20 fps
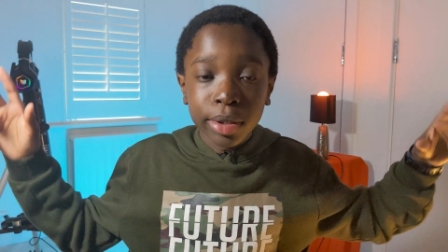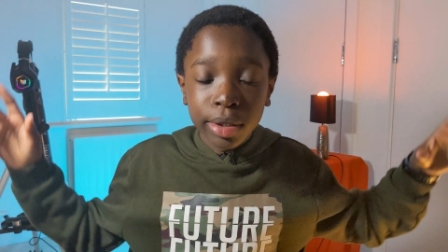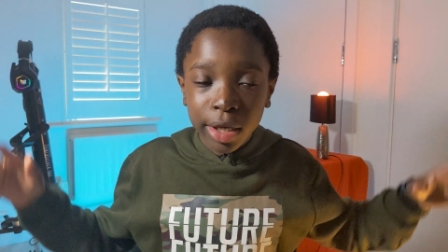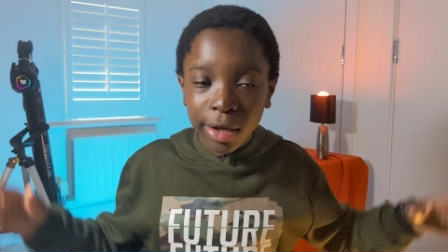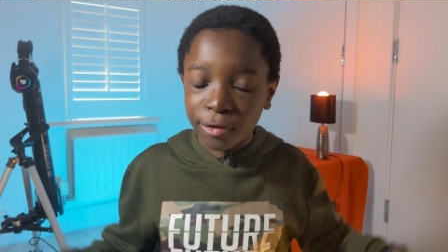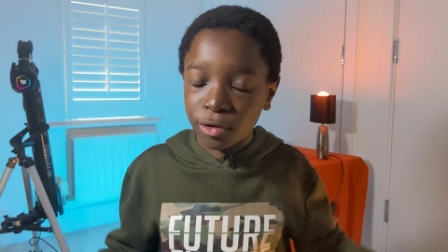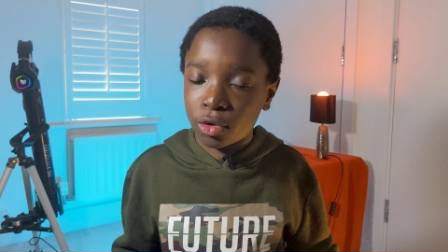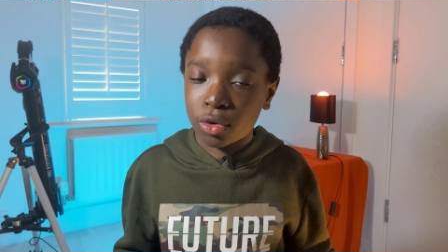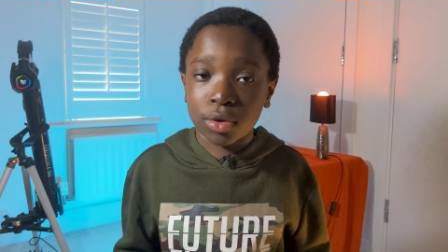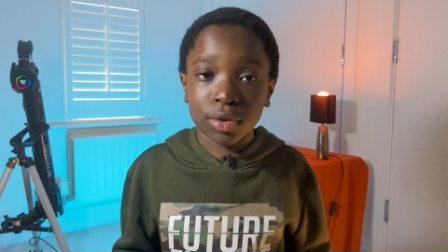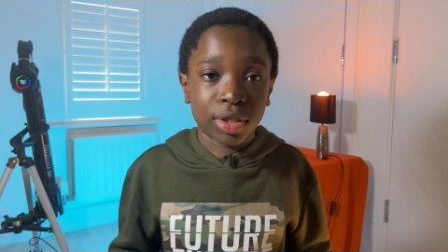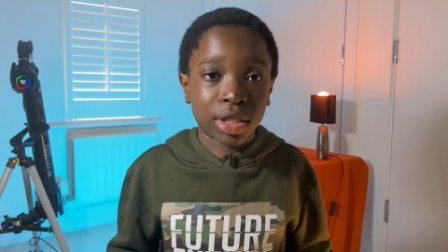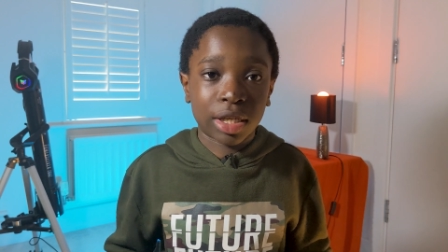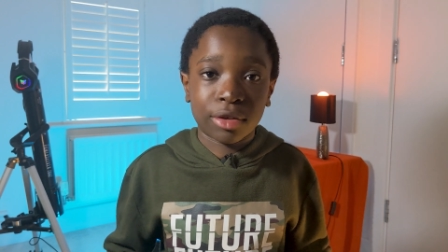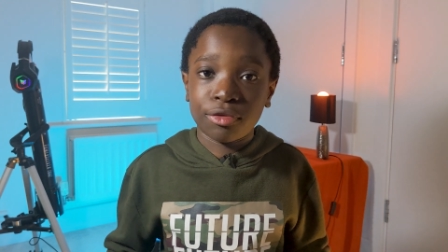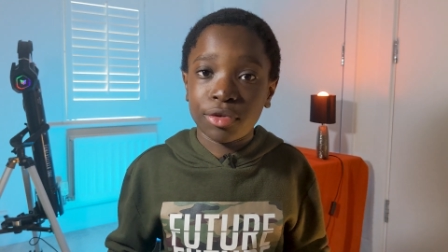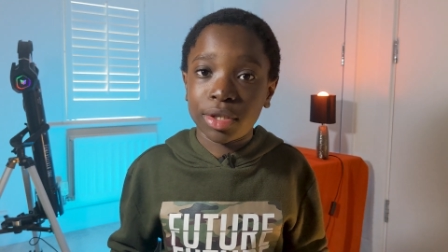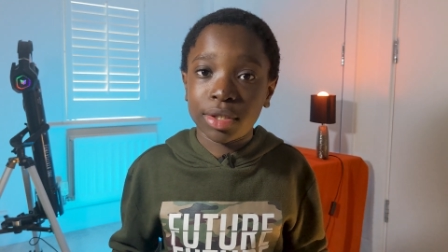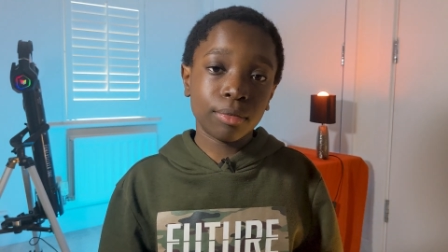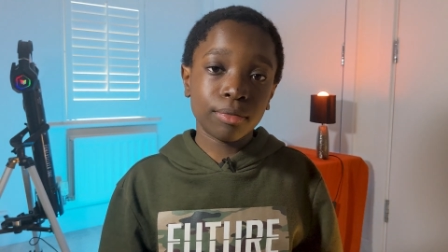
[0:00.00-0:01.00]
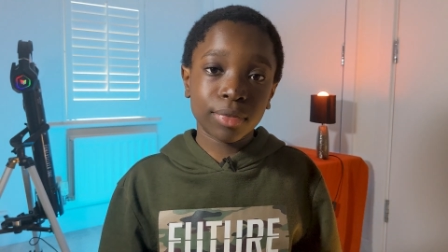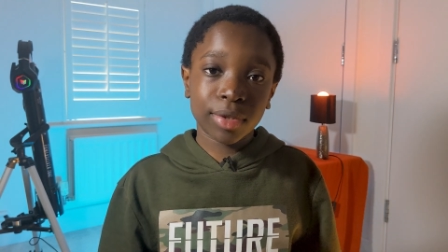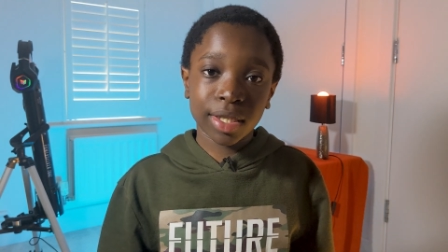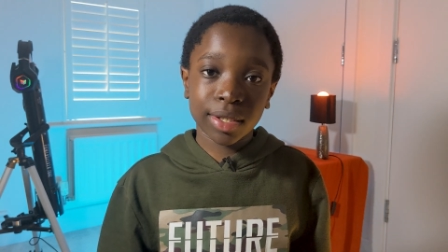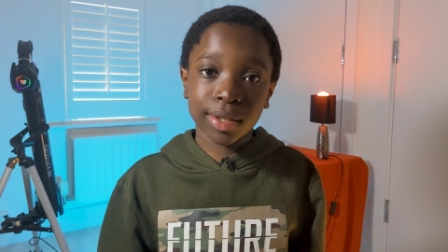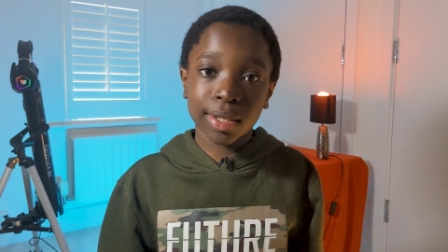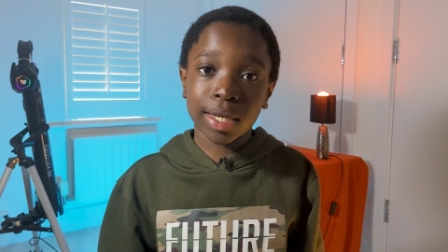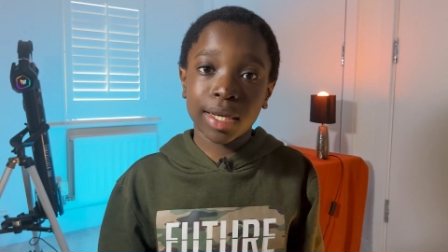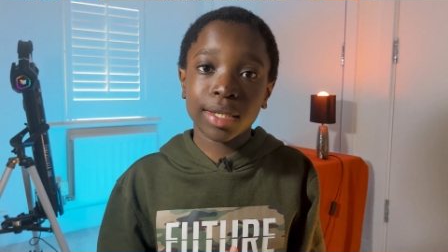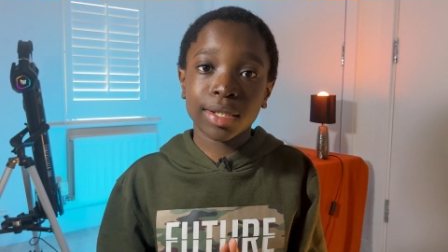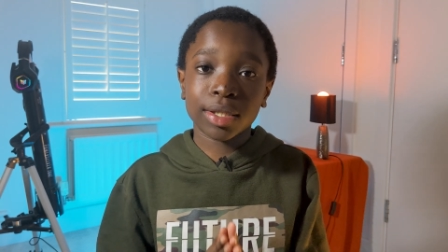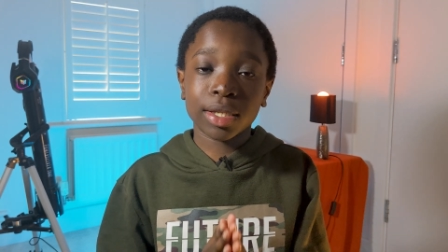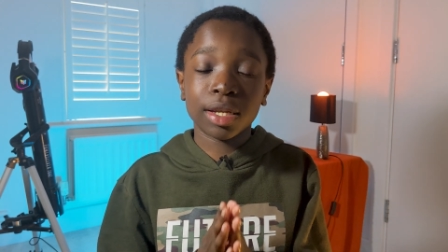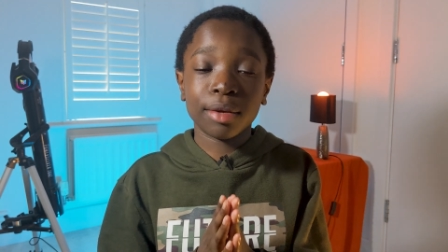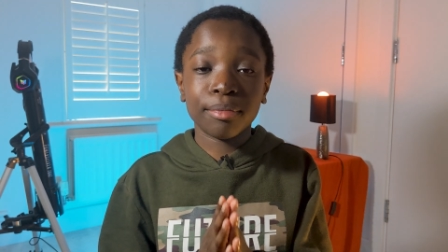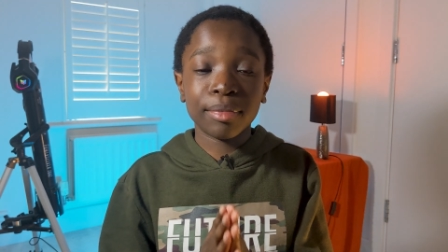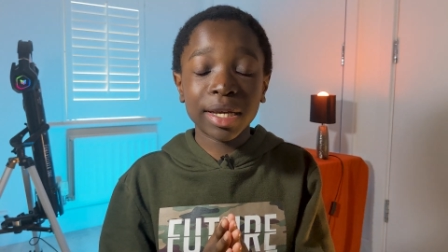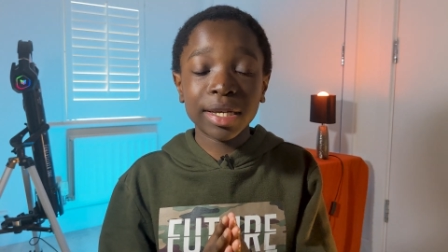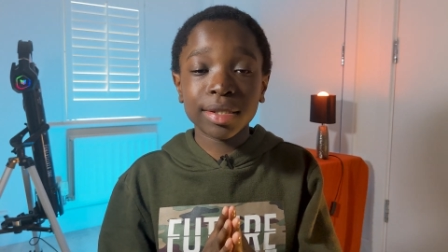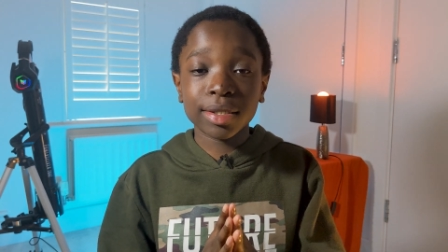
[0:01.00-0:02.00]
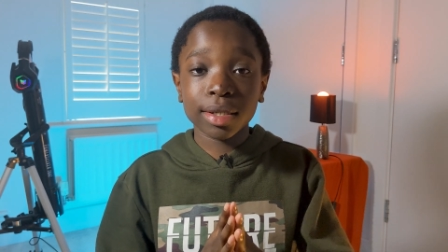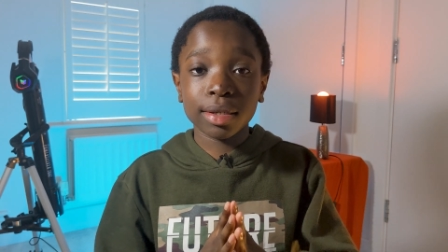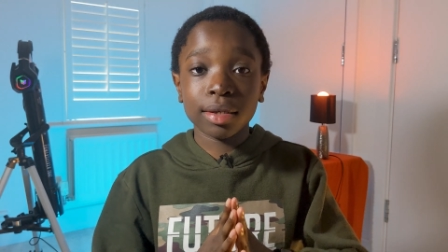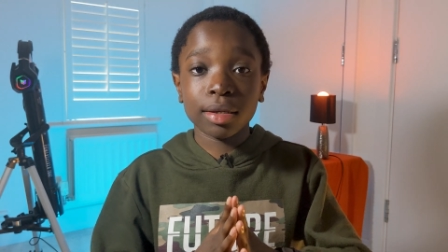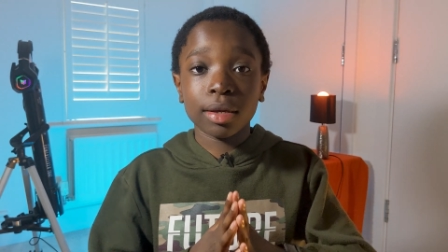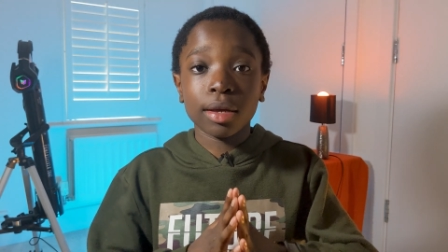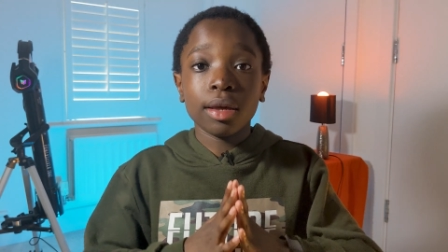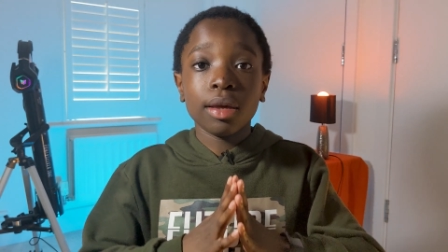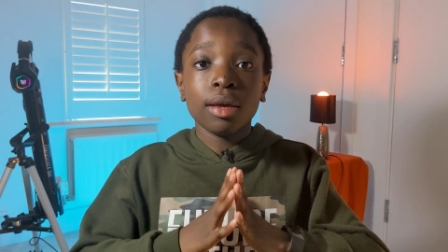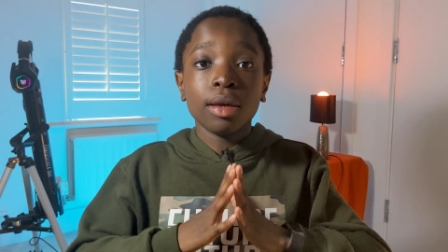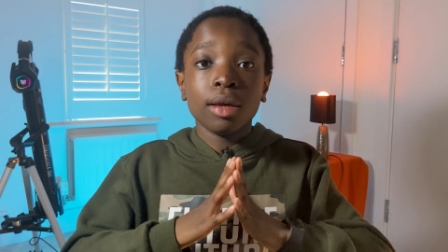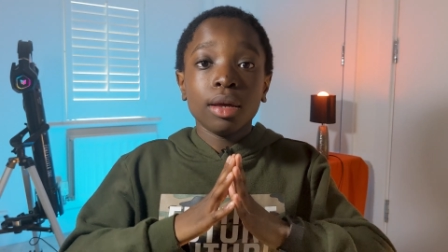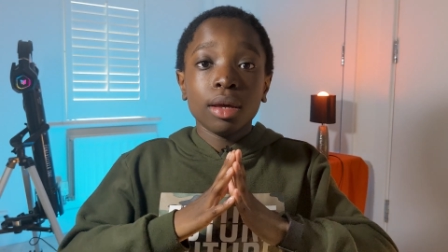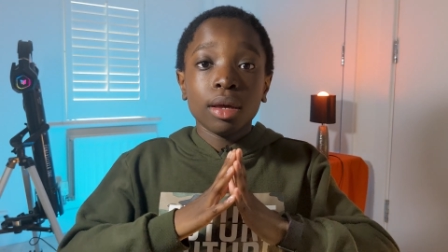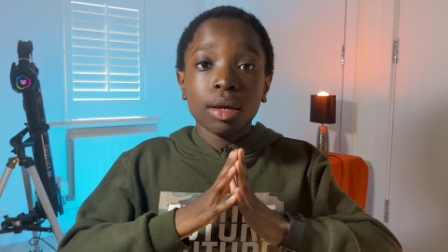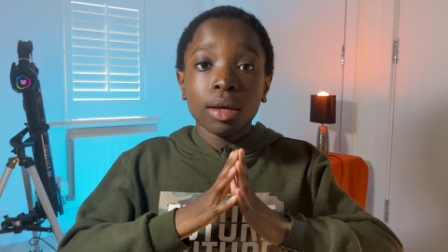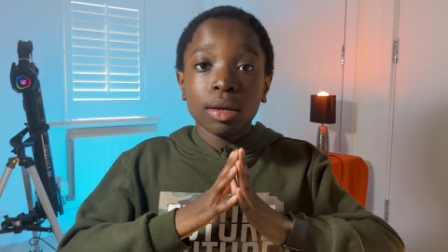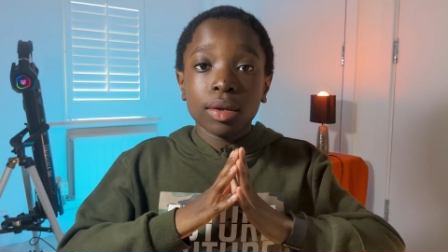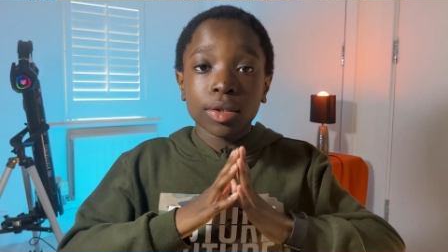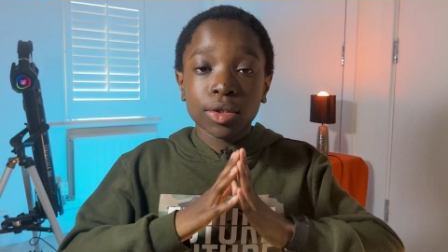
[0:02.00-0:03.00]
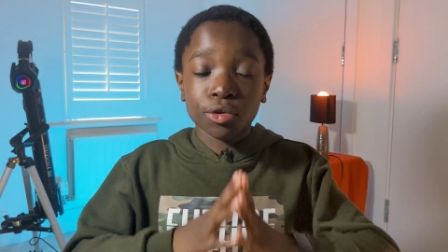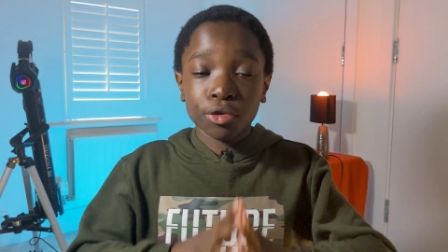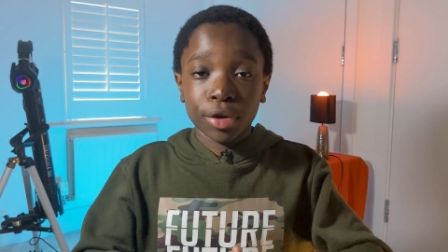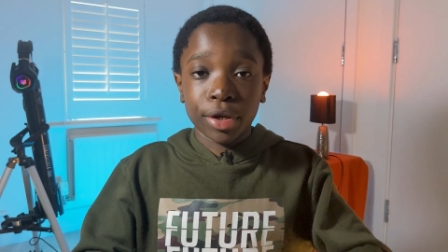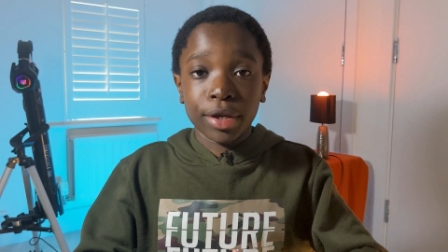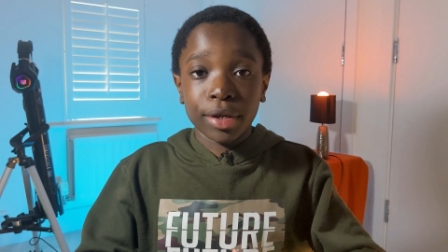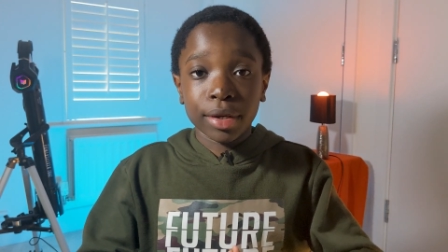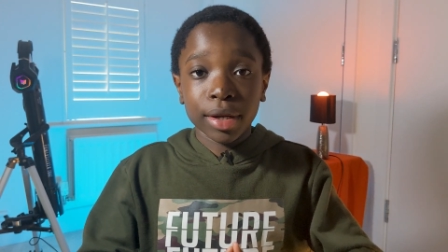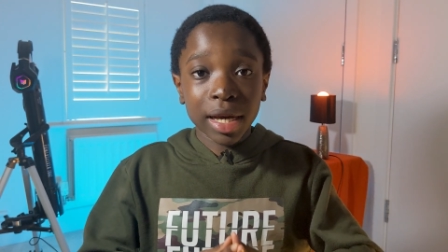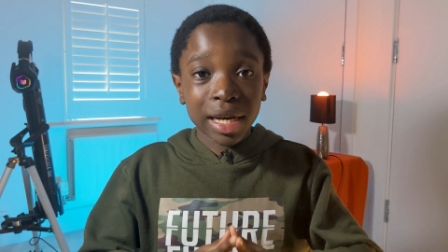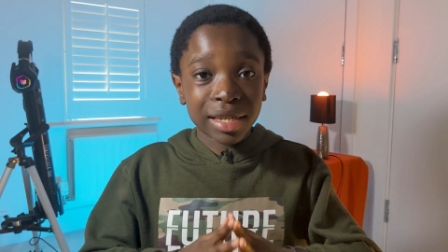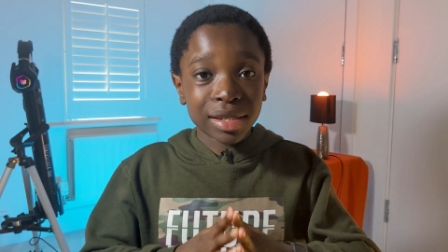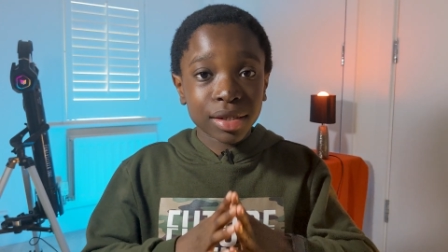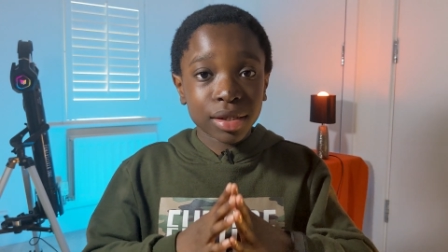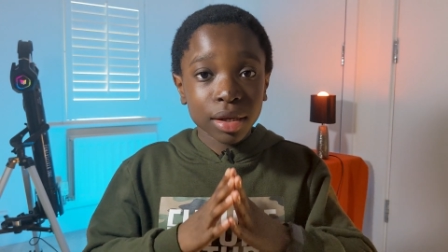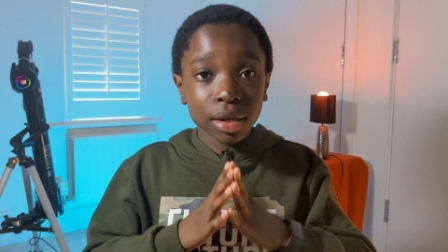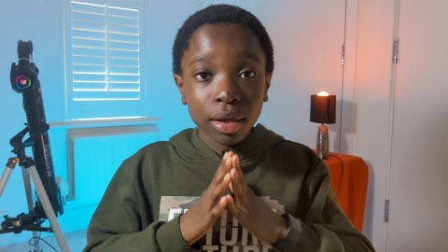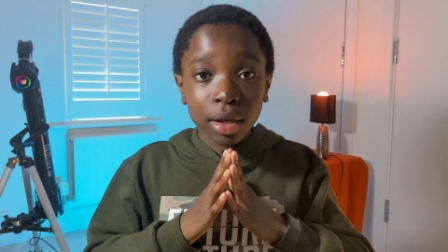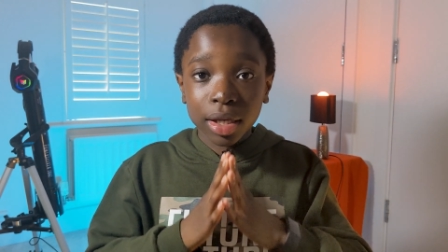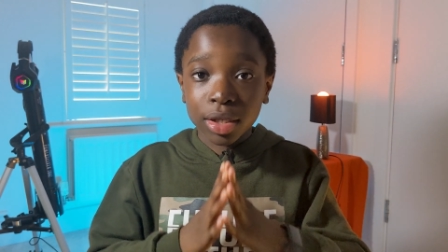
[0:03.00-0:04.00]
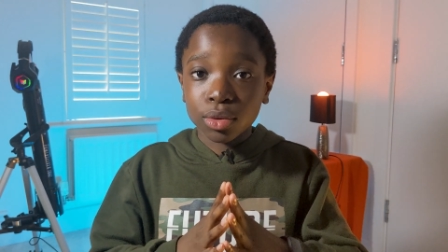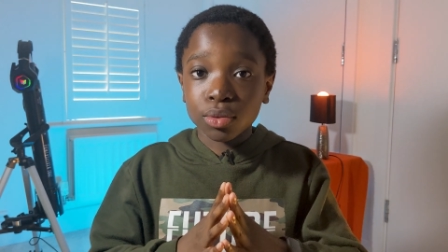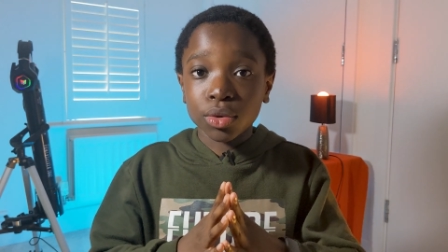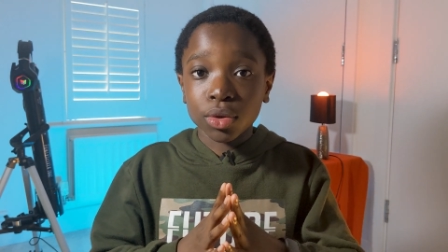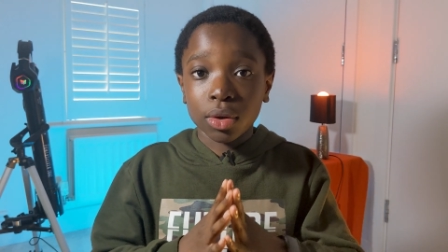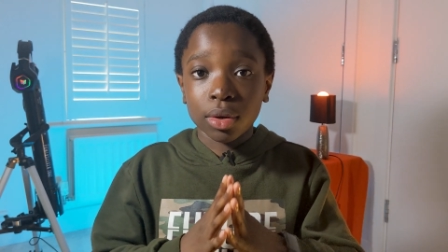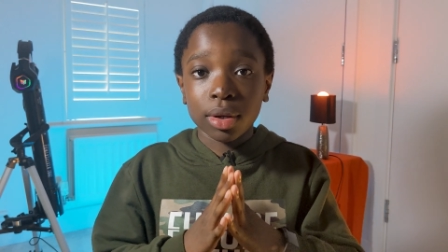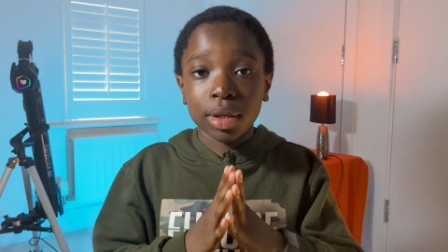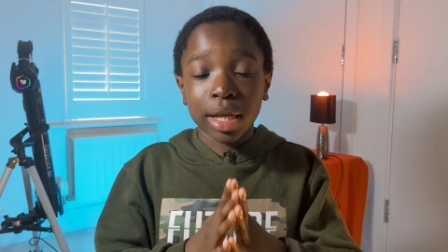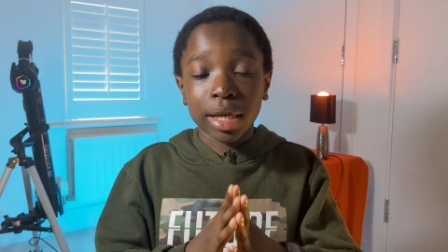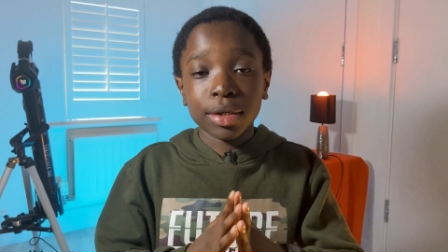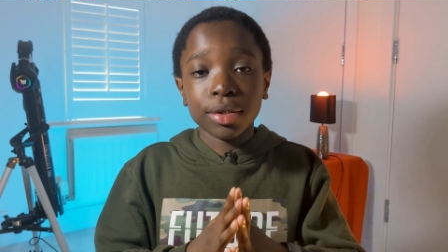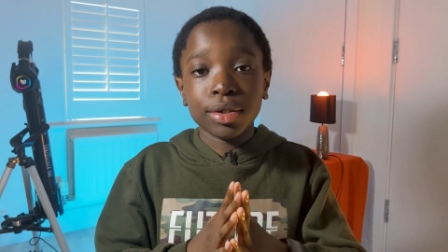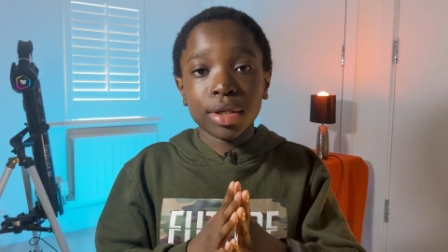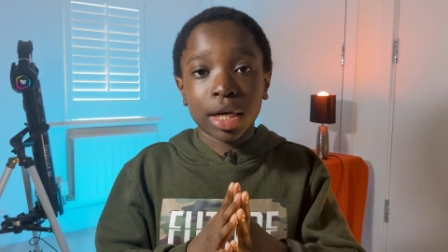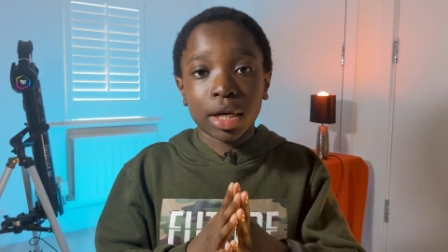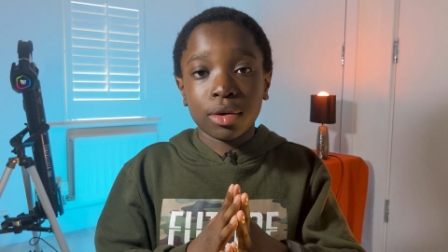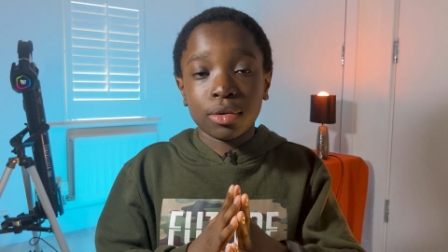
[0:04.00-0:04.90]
If you're a content creator, this has an amazing screen and it will not let you down.